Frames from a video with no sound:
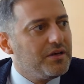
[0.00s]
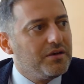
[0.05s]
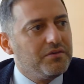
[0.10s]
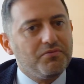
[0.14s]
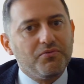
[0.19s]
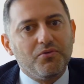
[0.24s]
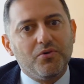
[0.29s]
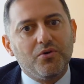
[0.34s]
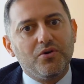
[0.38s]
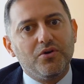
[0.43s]

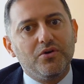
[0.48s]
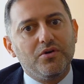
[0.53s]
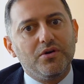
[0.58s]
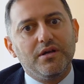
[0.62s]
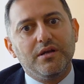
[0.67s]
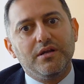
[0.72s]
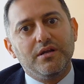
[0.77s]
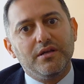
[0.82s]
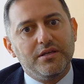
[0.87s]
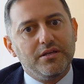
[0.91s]
for
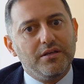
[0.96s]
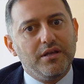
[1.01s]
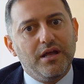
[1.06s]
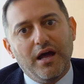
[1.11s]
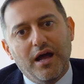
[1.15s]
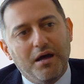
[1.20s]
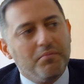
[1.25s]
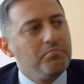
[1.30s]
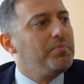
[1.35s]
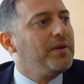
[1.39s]

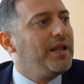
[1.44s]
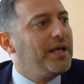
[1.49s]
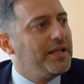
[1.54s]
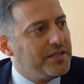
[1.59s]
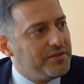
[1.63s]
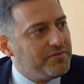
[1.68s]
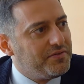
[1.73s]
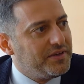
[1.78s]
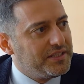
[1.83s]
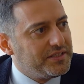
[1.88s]

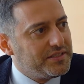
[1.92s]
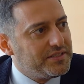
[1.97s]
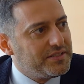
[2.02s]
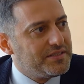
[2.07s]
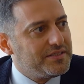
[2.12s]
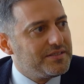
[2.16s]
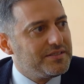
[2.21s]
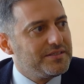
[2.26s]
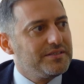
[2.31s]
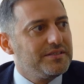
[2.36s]
unplanned
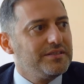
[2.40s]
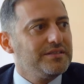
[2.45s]
events?